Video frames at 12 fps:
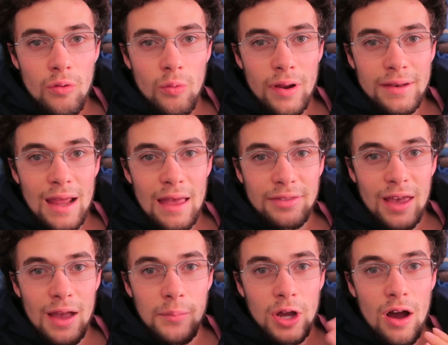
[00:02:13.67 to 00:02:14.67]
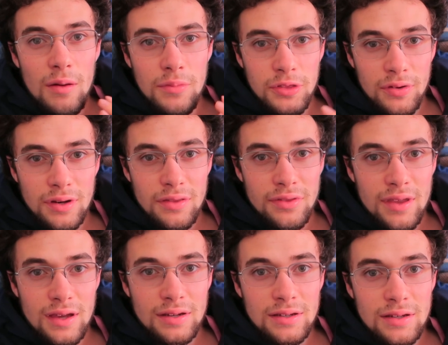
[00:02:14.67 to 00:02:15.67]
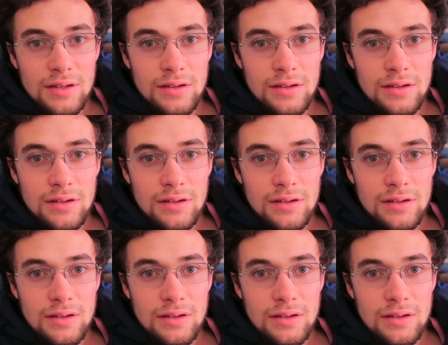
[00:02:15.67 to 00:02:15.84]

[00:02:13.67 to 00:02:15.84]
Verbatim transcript: when that time comes, you understand?